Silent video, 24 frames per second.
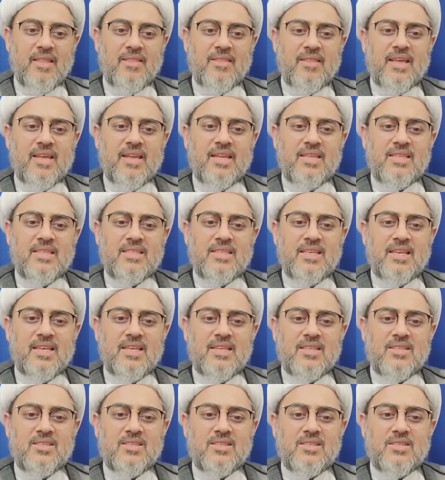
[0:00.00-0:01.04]
then he
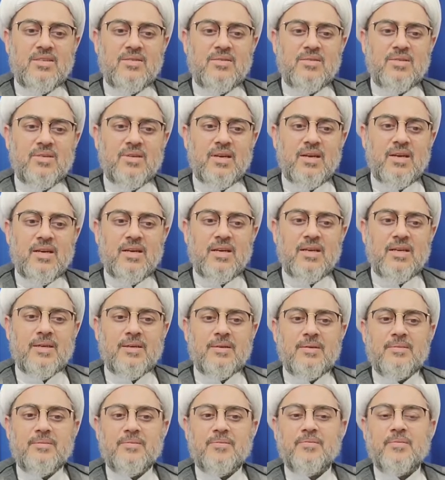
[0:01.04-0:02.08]
says,
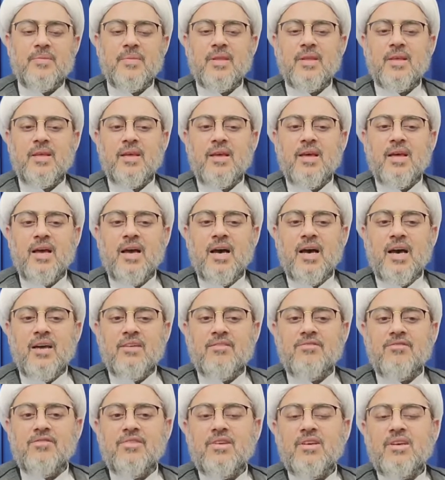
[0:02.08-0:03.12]
I
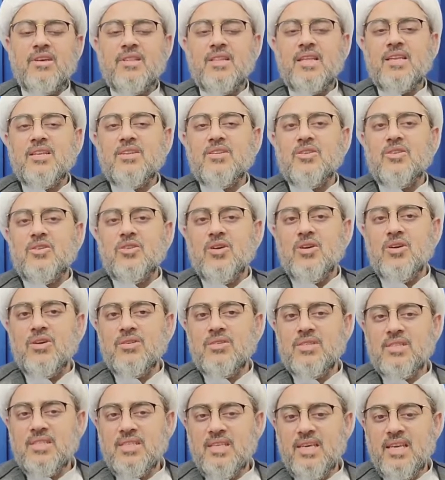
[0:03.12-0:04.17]
fear that your
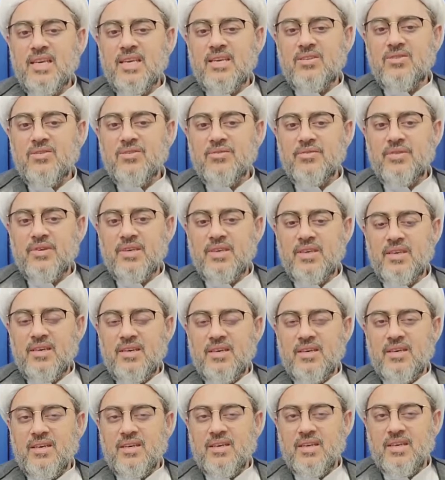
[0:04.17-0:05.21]
staying over
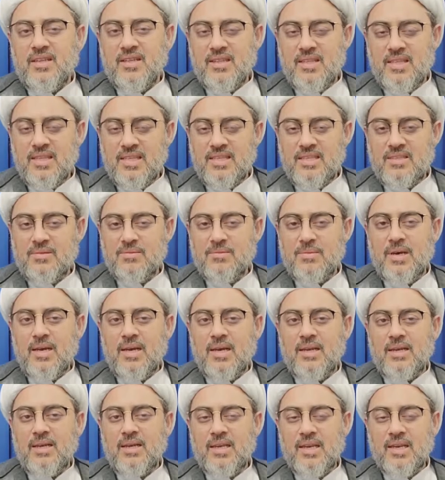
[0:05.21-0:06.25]
here in this
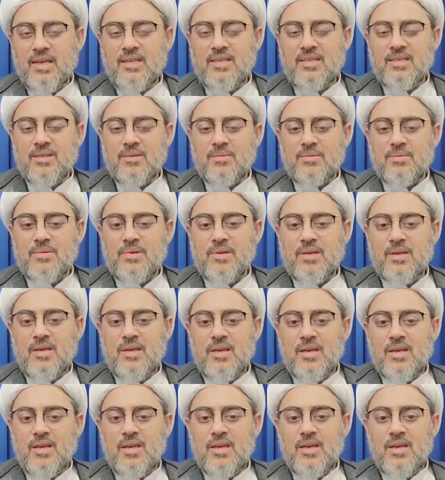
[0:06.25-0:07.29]
my kingdom
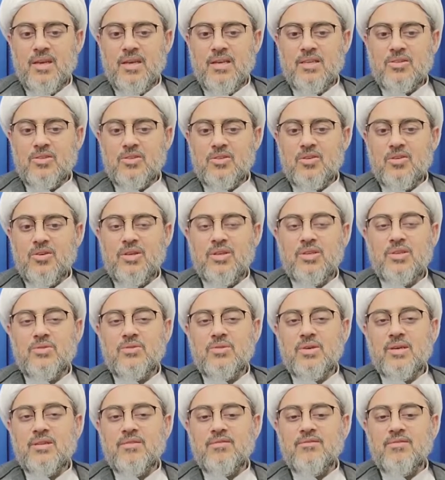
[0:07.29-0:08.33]
is going to
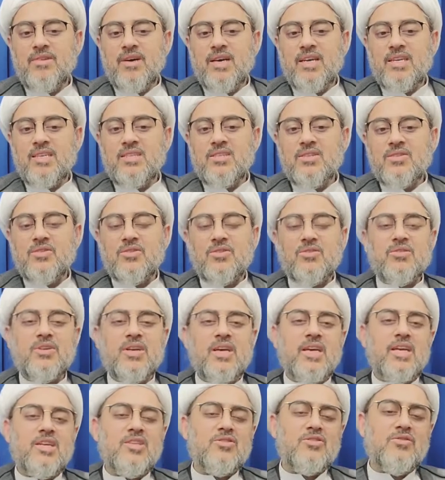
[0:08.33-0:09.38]
invite the
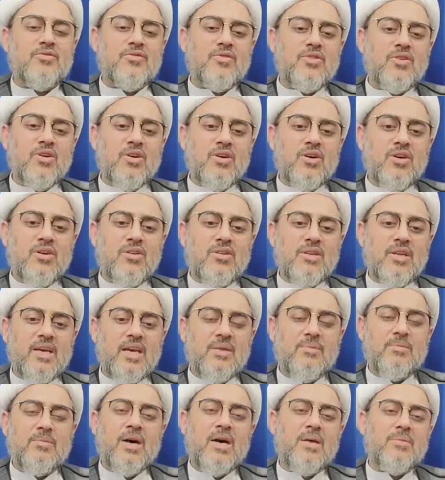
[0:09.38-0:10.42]
rage of God,
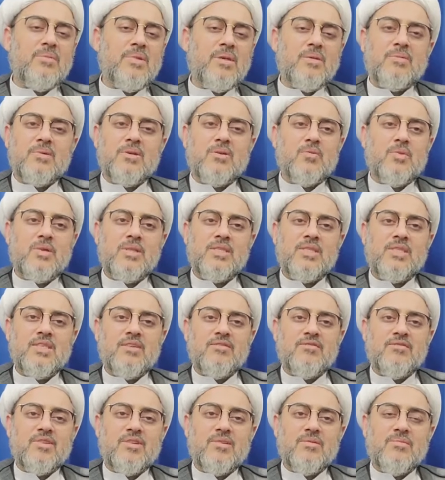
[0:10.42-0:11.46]
and my people will
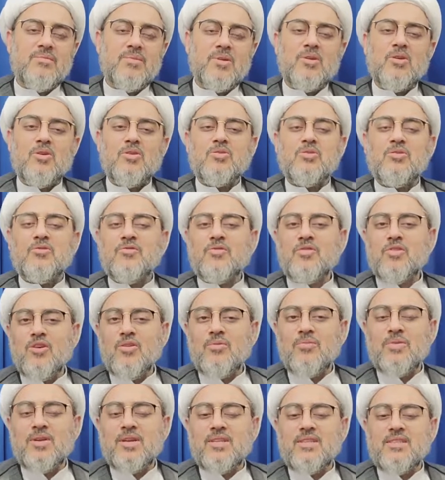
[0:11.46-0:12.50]
suffer because of your
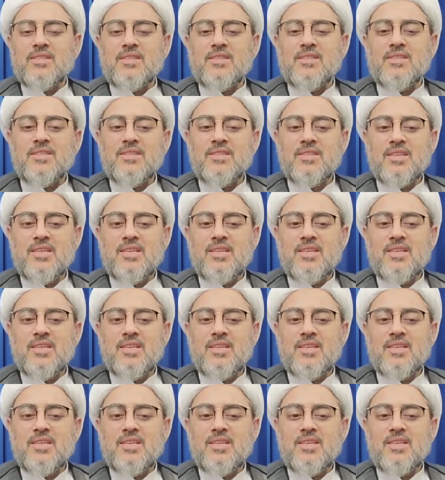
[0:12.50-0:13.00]
presence.